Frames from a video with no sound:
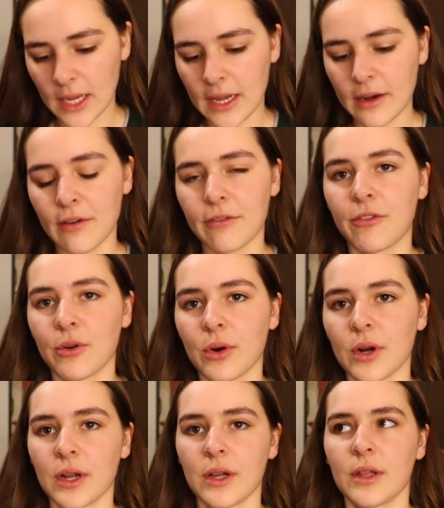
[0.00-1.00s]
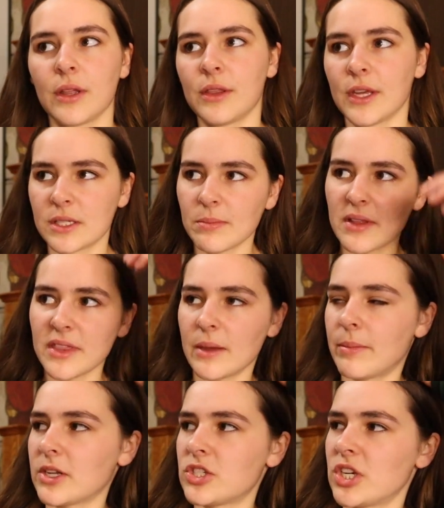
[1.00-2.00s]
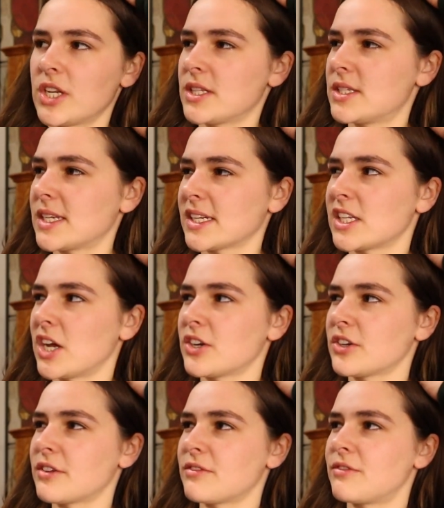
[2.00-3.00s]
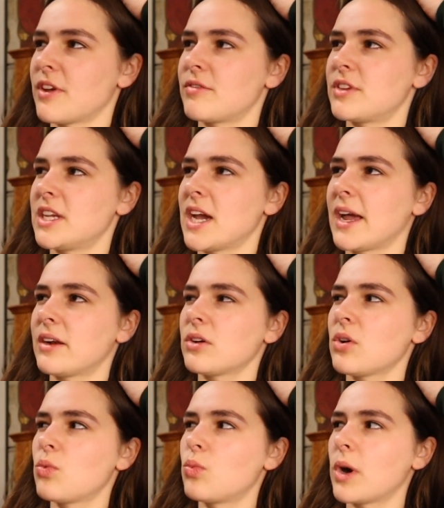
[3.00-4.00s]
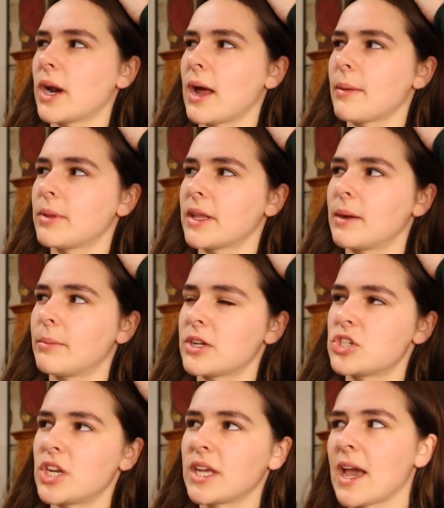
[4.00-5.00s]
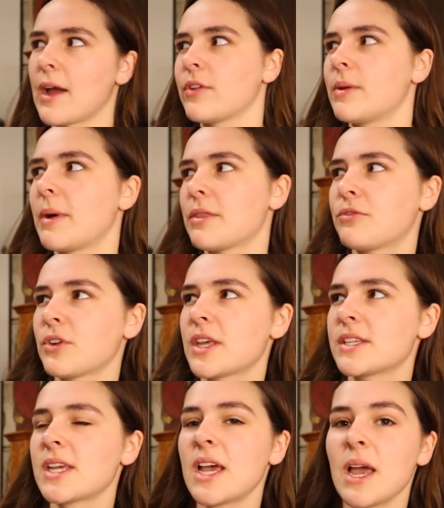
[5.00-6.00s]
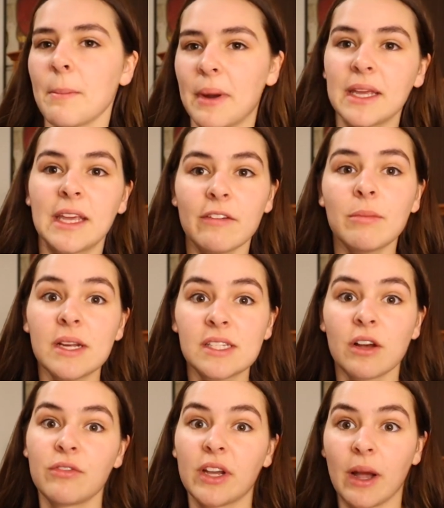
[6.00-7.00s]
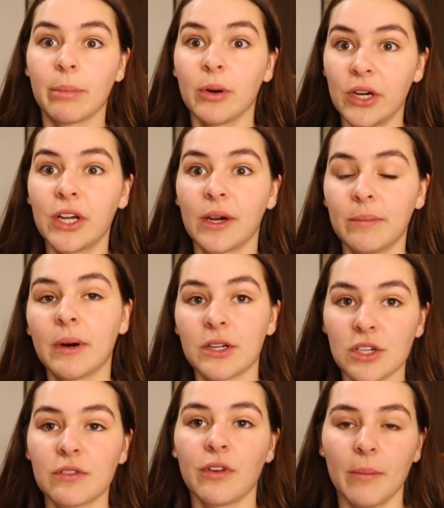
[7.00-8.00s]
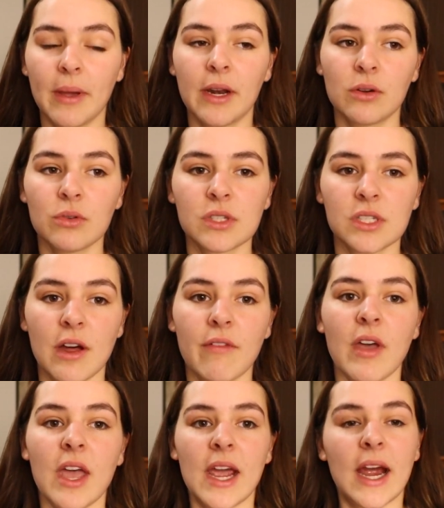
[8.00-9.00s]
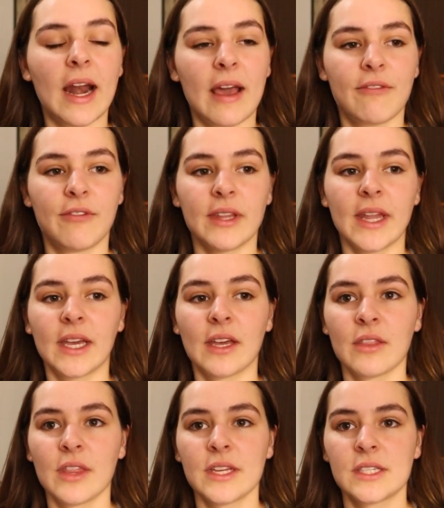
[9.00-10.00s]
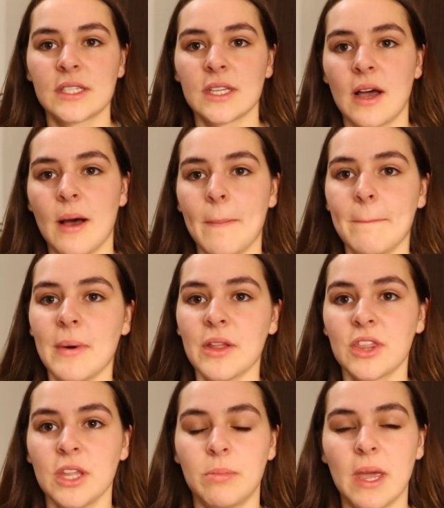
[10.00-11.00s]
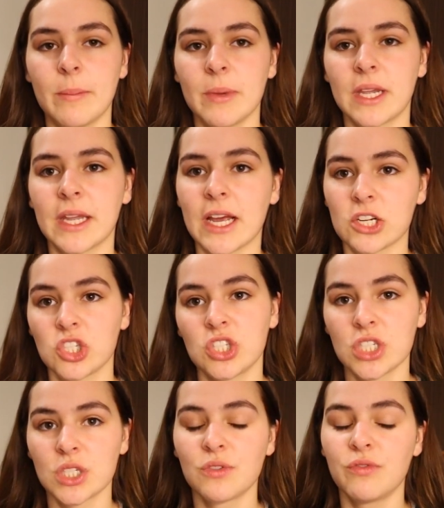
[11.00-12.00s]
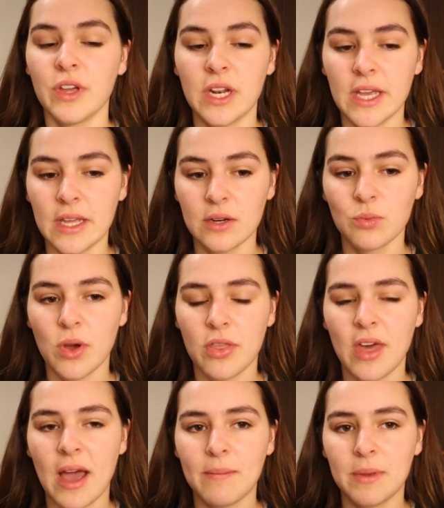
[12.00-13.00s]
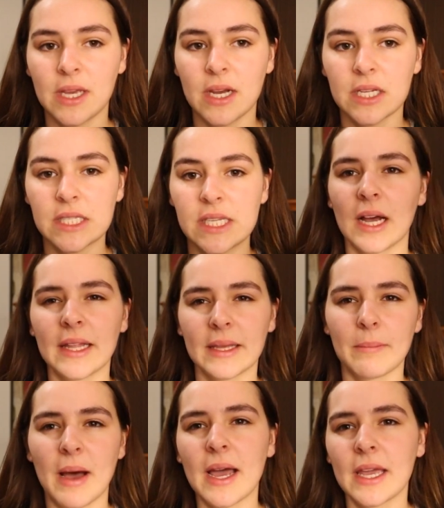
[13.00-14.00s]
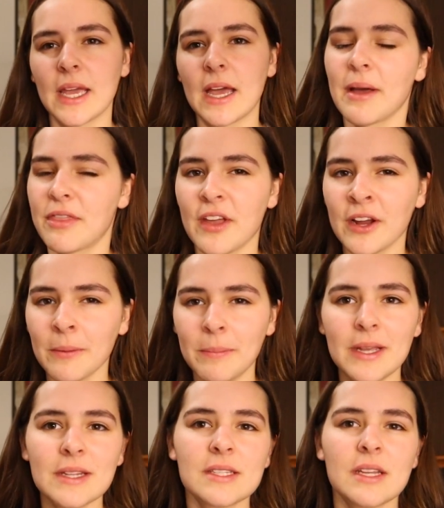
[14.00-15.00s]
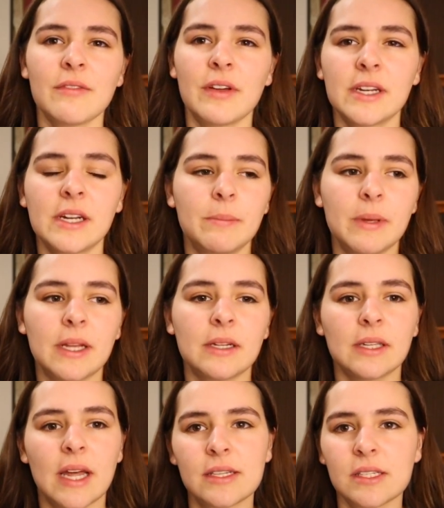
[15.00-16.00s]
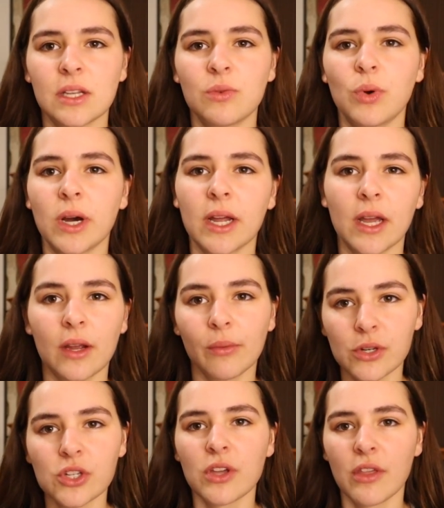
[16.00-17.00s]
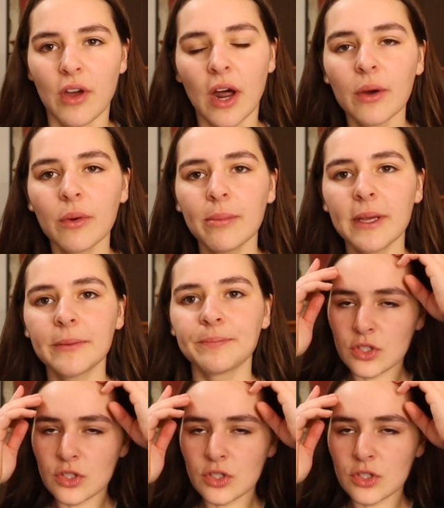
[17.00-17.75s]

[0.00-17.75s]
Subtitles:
And for this month I budgeted $650. I don't know what I plan on budgeting every month for this, but I give myself like a pretty good budget for medical stuff, and I feel like this monthly payment can actually just fit in with that, because like my therapy and stuff ended up being less than what I originally thought it would be.